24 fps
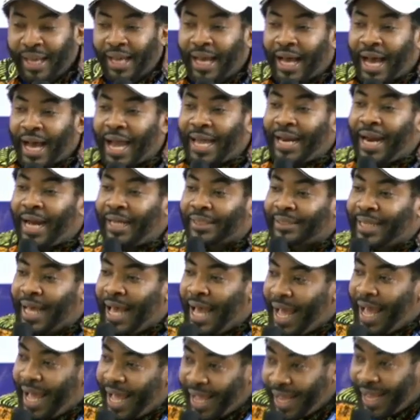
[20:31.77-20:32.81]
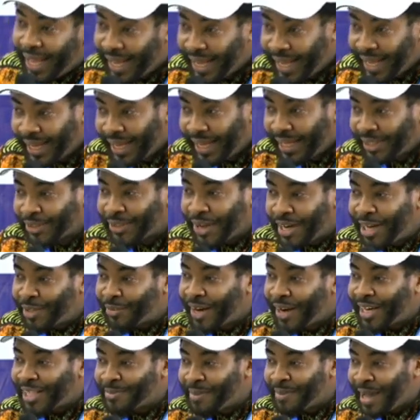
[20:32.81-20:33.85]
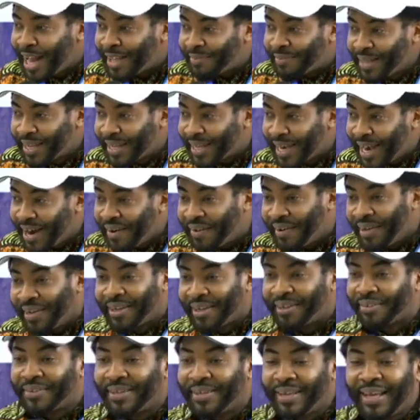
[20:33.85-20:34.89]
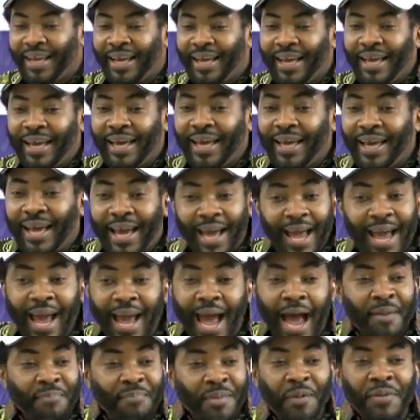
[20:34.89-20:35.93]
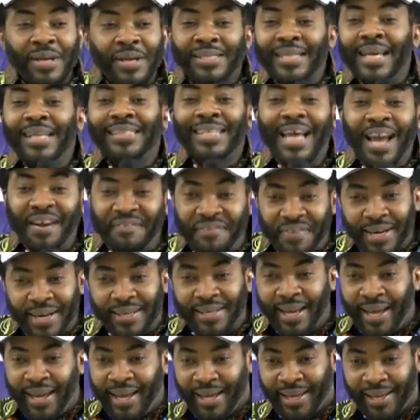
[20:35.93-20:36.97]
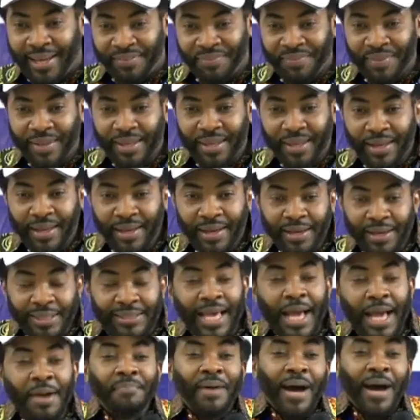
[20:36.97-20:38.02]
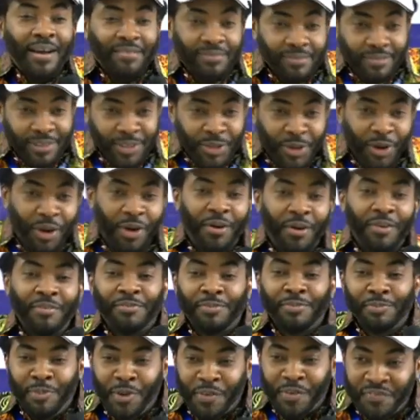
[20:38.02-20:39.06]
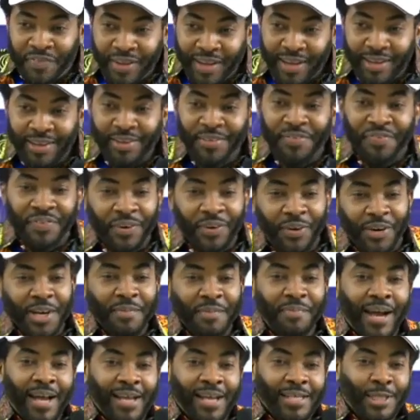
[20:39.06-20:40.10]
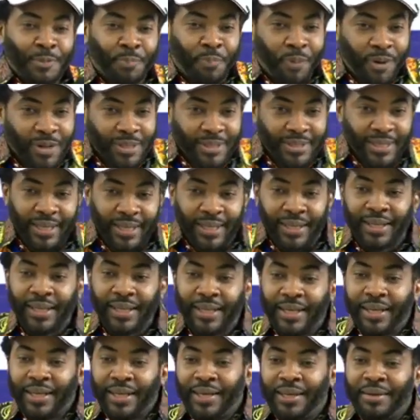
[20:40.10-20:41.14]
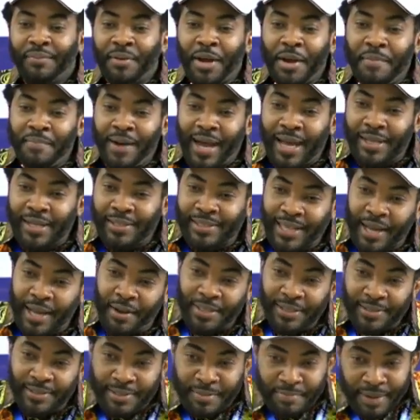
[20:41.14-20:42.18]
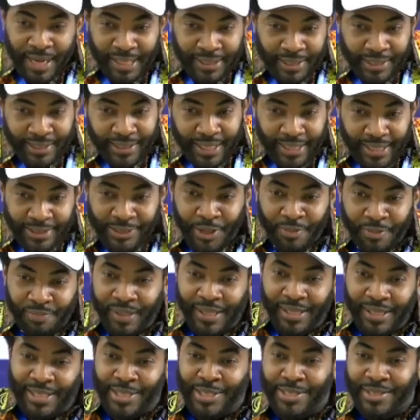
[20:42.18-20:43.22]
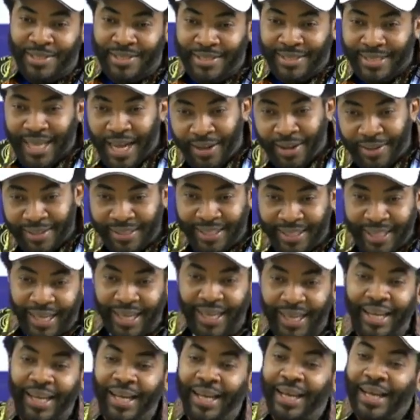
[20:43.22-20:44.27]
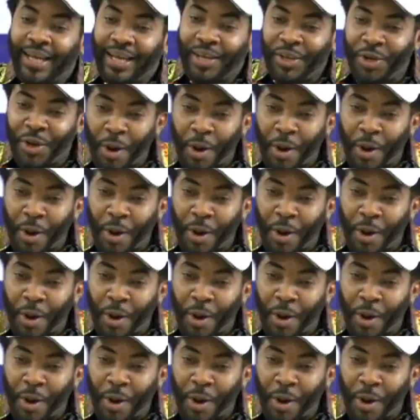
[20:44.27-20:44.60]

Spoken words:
and you now say, so this is what this man has been carrying. I mean, we see it every day. You see a man, moving, you feel, or the man is posing. But the man says that something is down there. You